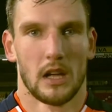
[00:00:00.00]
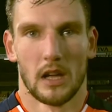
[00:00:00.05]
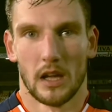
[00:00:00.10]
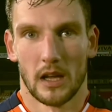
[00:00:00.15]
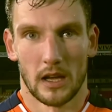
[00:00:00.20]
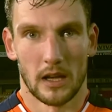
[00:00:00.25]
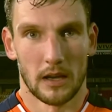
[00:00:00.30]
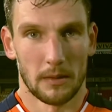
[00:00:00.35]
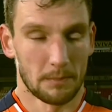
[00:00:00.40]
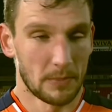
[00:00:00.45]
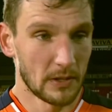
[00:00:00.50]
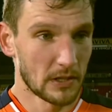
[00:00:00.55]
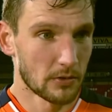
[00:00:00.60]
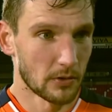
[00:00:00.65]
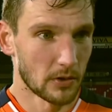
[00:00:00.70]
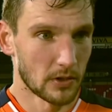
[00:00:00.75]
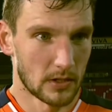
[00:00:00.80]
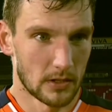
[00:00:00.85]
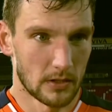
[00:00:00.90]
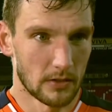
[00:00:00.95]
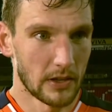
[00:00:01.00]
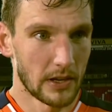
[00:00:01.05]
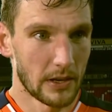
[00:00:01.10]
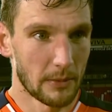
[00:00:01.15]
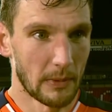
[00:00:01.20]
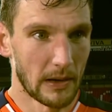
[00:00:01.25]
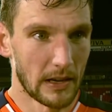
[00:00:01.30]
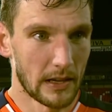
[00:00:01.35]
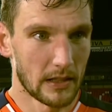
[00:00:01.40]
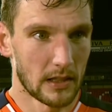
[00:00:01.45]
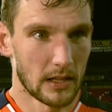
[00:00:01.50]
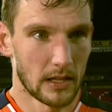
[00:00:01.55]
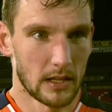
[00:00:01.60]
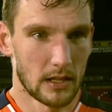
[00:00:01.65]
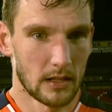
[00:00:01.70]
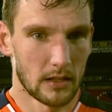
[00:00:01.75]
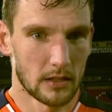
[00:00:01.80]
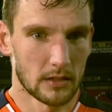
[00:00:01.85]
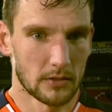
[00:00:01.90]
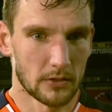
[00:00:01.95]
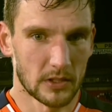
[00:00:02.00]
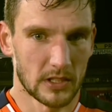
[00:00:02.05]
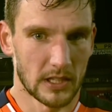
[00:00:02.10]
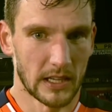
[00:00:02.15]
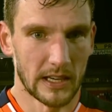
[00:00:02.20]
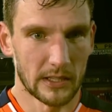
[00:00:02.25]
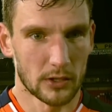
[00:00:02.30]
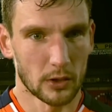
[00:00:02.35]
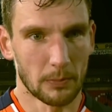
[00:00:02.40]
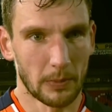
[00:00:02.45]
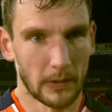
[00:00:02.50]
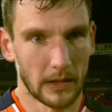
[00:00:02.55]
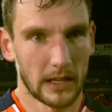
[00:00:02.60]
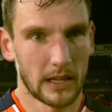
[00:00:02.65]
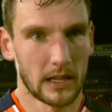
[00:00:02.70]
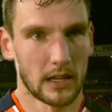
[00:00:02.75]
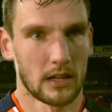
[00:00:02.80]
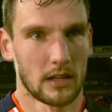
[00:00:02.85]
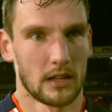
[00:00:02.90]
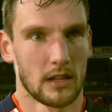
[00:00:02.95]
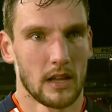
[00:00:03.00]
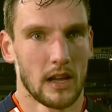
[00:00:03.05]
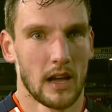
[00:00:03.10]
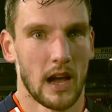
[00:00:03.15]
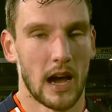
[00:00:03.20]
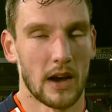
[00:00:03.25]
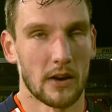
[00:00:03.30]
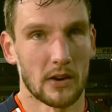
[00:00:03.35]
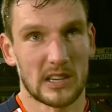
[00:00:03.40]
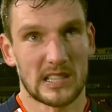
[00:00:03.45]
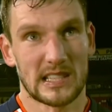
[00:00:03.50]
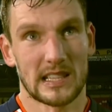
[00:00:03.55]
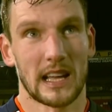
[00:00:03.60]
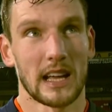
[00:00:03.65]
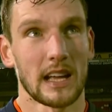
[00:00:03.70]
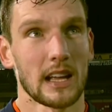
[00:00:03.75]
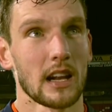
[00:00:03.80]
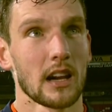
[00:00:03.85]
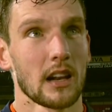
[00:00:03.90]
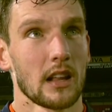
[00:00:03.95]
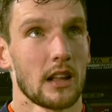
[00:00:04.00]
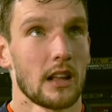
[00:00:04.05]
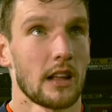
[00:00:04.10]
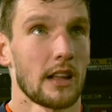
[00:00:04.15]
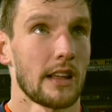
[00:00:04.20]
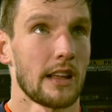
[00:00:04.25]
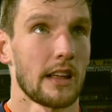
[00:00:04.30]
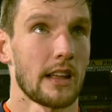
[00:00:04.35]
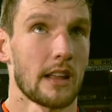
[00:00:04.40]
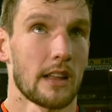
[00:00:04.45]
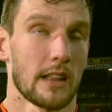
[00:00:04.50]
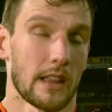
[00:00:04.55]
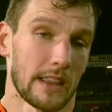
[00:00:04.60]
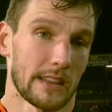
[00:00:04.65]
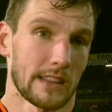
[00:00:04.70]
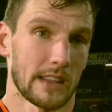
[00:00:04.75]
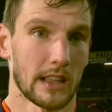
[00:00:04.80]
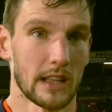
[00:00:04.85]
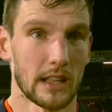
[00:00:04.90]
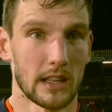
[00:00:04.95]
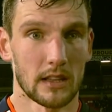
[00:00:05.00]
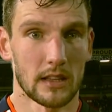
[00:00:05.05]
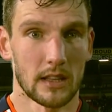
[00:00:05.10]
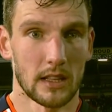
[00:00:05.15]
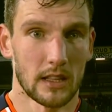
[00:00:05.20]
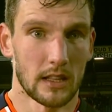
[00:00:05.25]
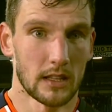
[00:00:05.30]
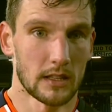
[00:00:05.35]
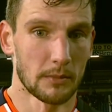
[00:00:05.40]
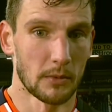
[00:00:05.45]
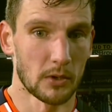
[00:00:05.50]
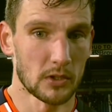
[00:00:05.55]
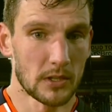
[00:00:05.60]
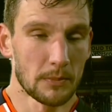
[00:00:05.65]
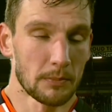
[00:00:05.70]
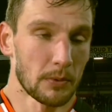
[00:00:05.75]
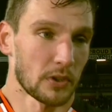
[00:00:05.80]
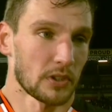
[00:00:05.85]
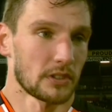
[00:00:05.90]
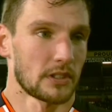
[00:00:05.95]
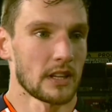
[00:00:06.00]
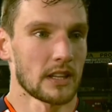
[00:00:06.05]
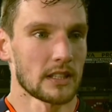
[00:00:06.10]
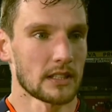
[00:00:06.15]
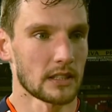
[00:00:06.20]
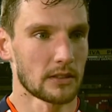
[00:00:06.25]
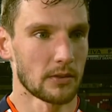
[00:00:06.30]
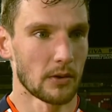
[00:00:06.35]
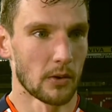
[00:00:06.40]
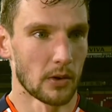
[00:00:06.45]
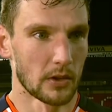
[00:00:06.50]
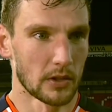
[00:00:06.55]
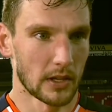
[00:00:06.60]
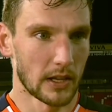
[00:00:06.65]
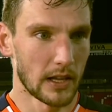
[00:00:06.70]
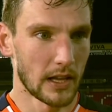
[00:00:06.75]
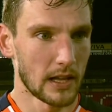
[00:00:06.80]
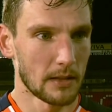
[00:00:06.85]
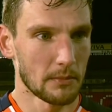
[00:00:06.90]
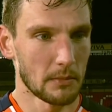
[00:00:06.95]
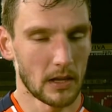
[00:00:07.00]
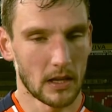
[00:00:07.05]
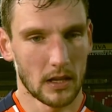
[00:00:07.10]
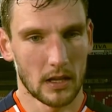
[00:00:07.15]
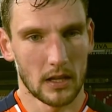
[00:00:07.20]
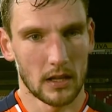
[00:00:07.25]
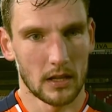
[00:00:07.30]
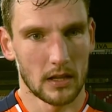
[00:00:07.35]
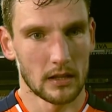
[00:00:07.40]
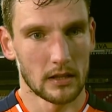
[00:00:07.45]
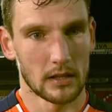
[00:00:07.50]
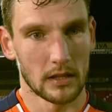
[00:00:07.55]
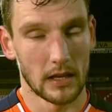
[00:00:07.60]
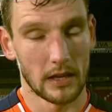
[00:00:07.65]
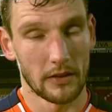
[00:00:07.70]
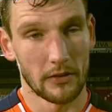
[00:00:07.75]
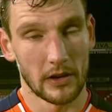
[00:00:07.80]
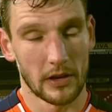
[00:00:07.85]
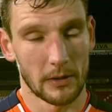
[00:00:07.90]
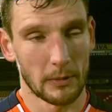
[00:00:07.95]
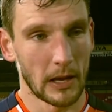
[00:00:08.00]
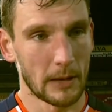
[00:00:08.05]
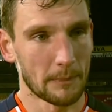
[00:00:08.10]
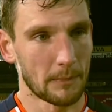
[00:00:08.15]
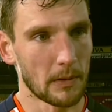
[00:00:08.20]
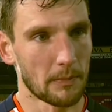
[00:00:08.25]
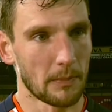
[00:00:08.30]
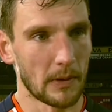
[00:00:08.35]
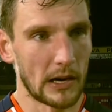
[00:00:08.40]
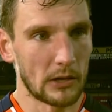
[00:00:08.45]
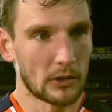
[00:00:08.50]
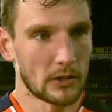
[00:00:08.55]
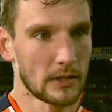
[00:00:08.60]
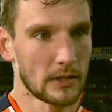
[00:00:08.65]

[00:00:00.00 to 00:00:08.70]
Uh, pitch was uh, very bad and it was hard to play our style. Uh, at the end, uh, the most important thing is that we won the game, and yeah, I'm very happy and proud.